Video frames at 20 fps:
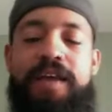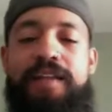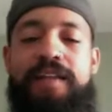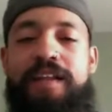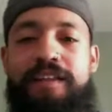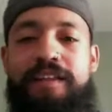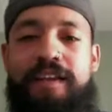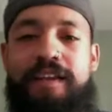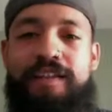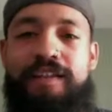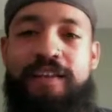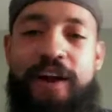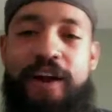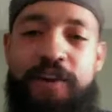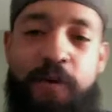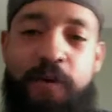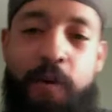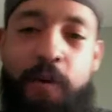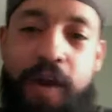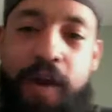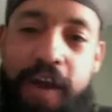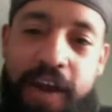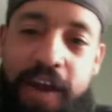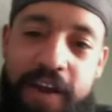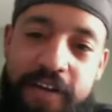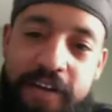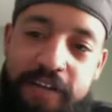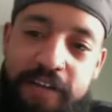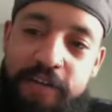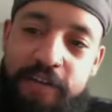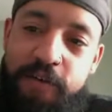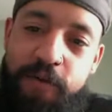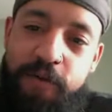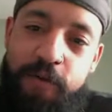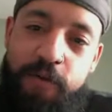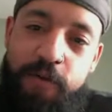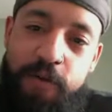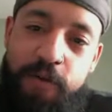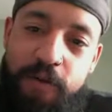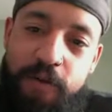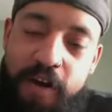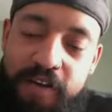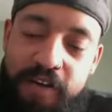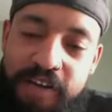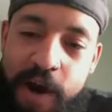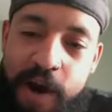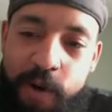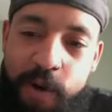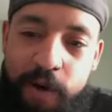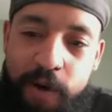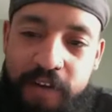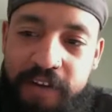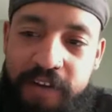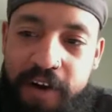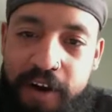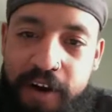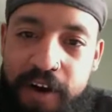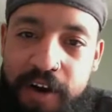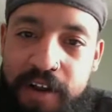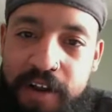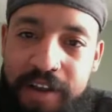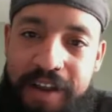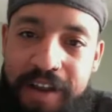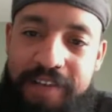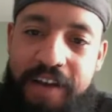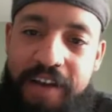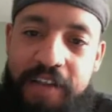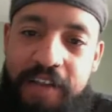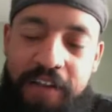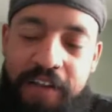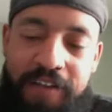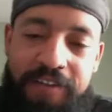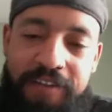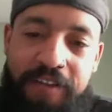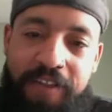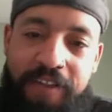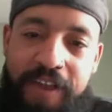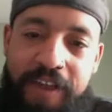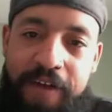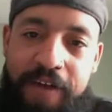It's on your way to Tower of Terror. It's on the left